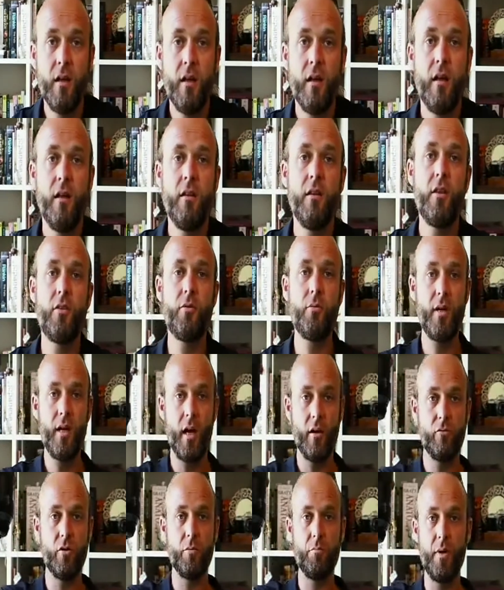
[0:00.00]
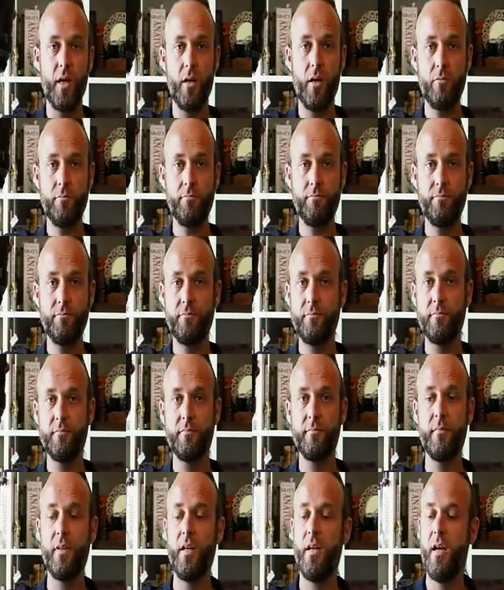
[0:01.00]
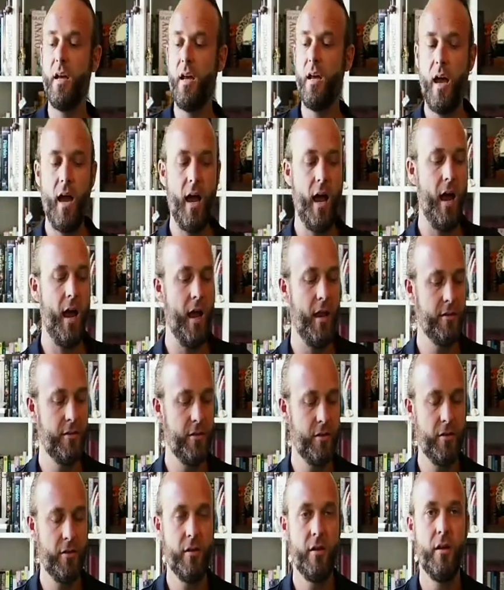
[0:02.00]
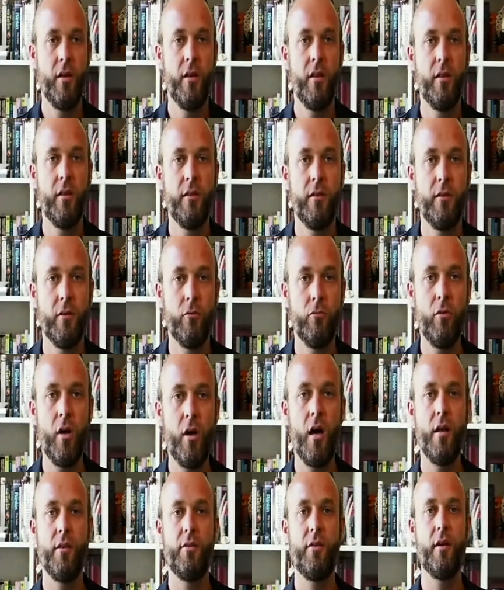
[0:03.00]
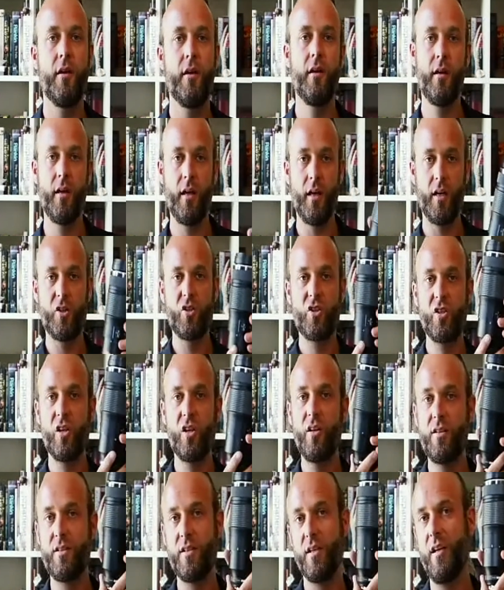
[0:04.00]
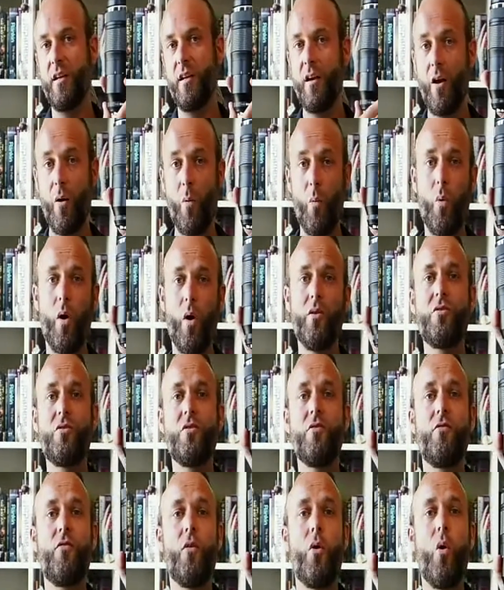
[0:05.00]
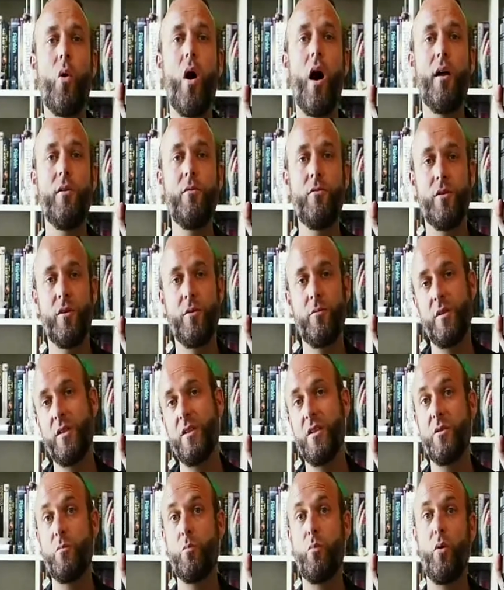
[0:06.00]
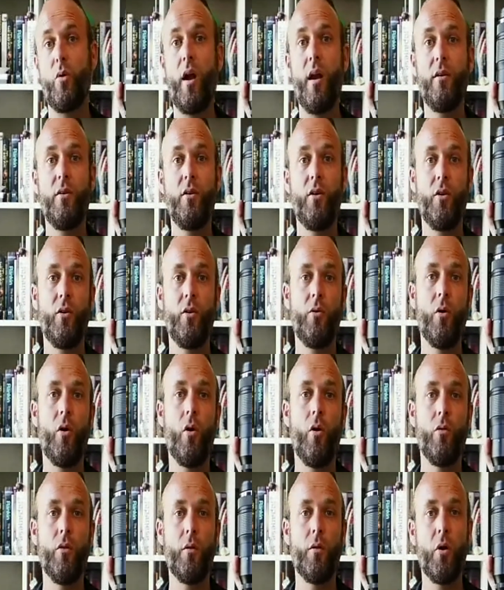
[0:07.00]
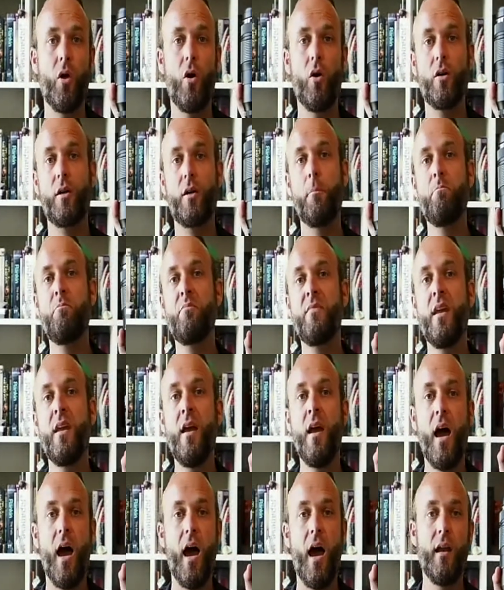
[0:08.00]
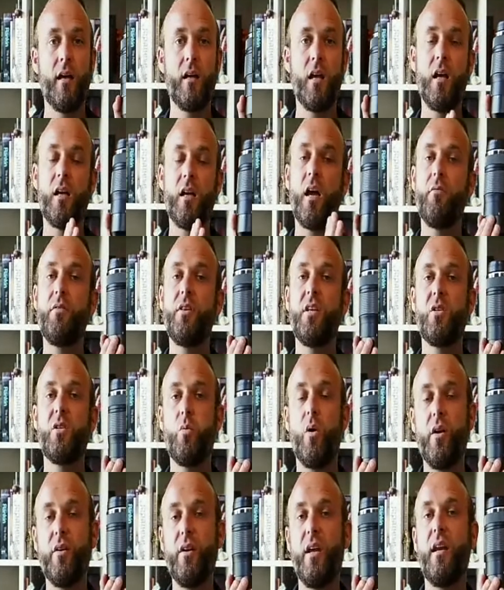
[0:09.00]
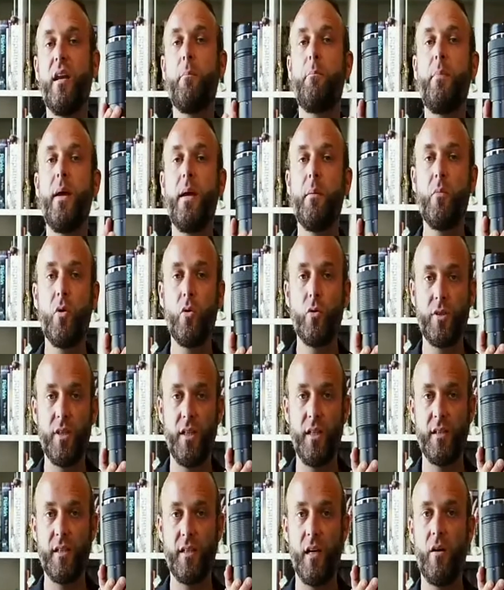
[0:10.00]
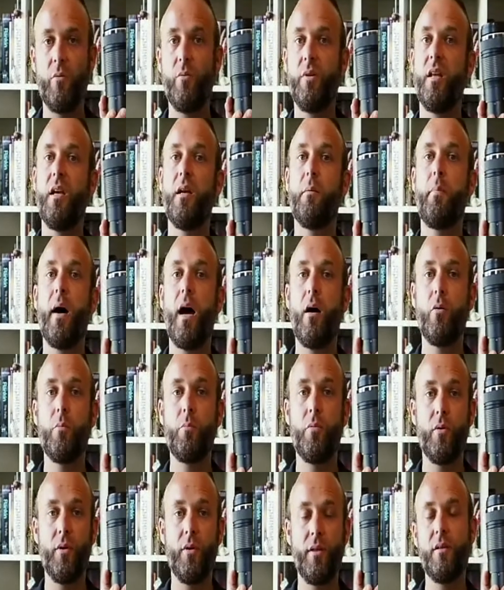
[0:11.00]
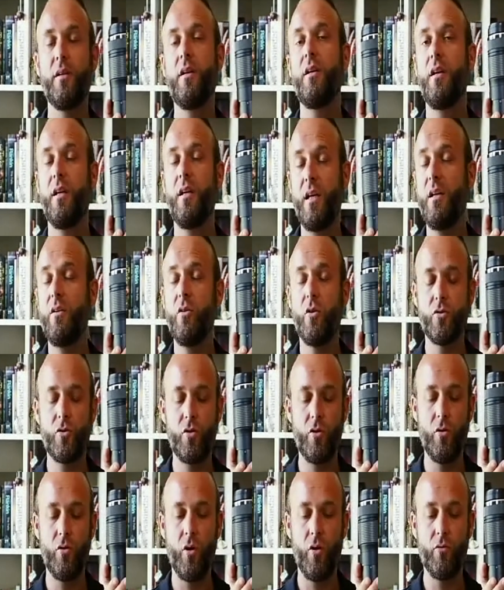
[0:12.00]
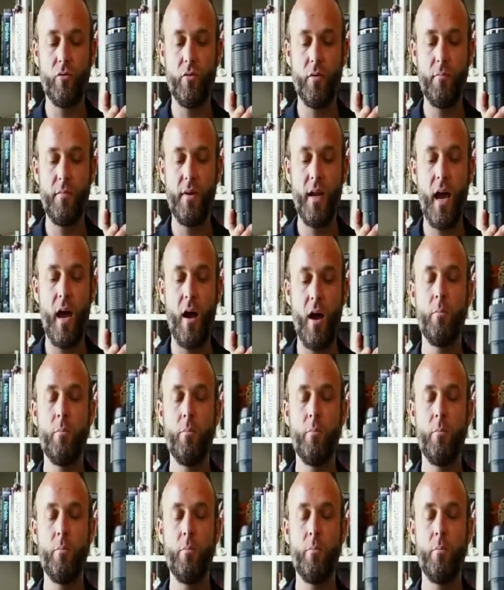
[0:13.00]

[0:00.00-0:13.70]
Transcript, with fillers: the 300 mil, and the rather exciting 1 to 400, which is brand new on the block. And I'm going to cover this one in a bit more detail within a PowerPoint not too long from now.